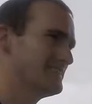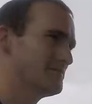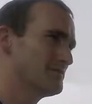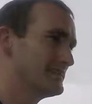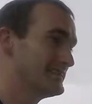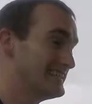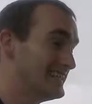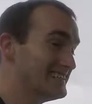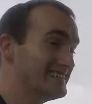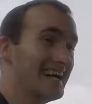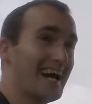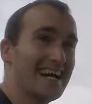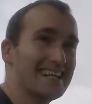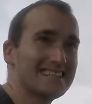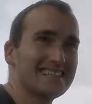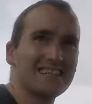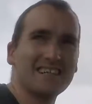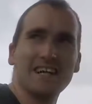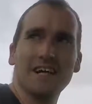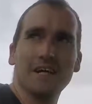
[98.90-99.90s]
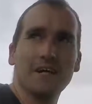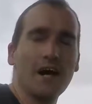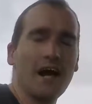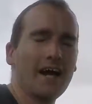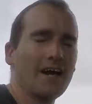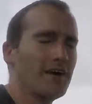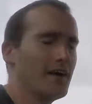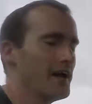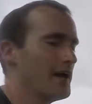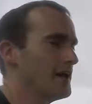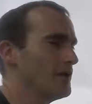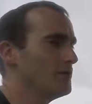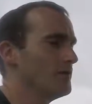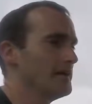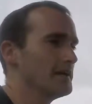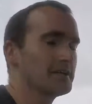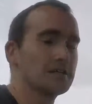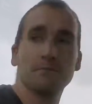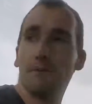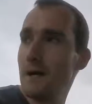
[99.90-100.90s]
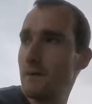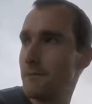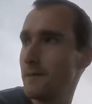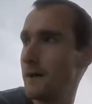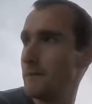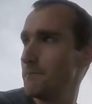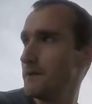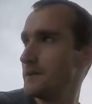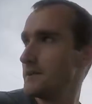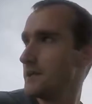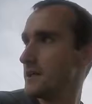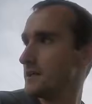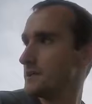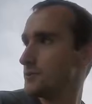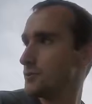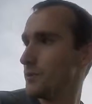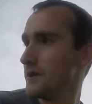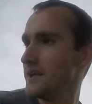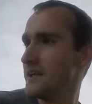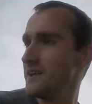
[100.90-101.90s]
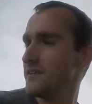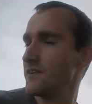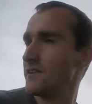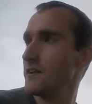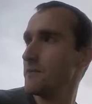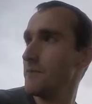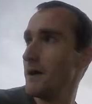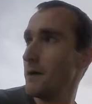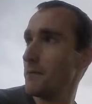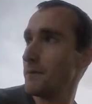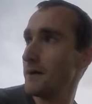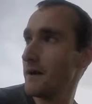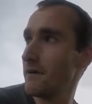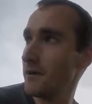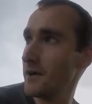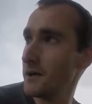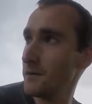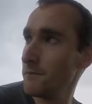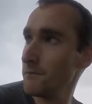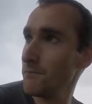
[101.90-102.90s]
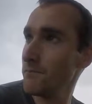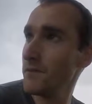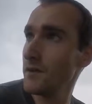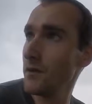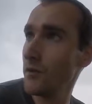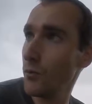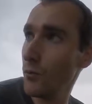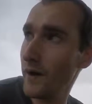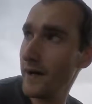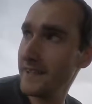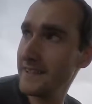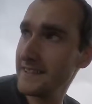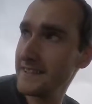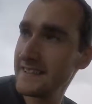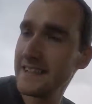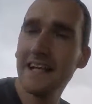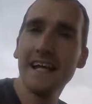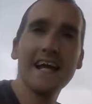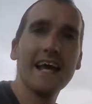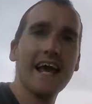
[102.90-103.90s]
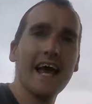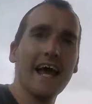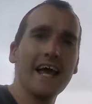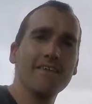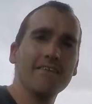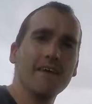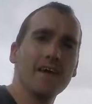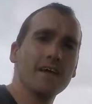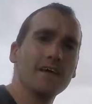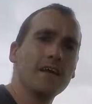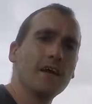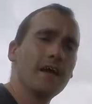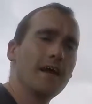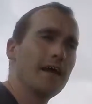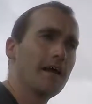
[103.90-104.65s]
the Tallahassee area, I'd only expect probably 20-30 mile per hour winds, and then